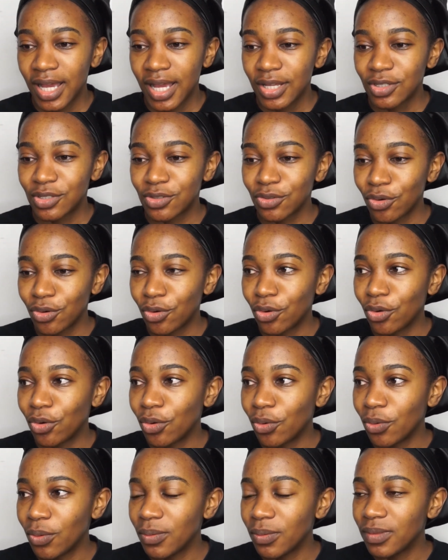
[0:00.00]

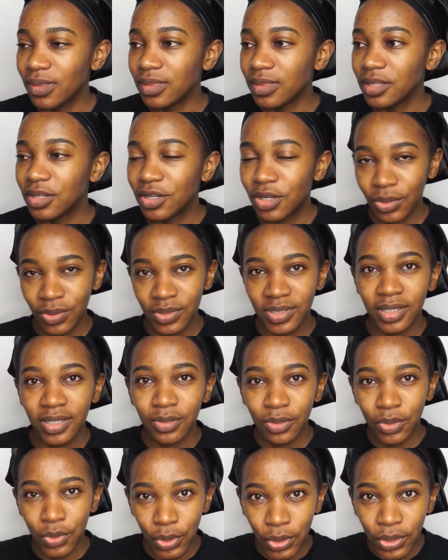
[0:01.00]
So the curls and
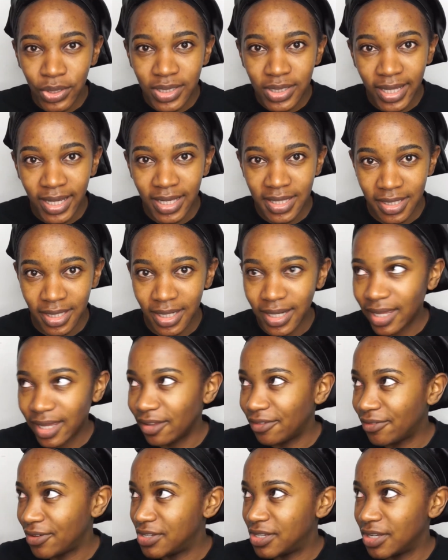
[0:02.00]
coils line that I
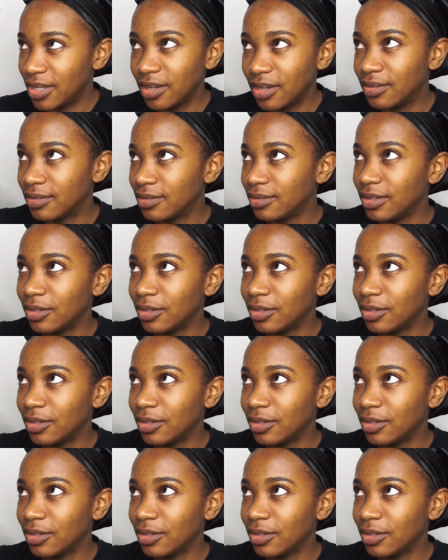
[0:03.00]
featured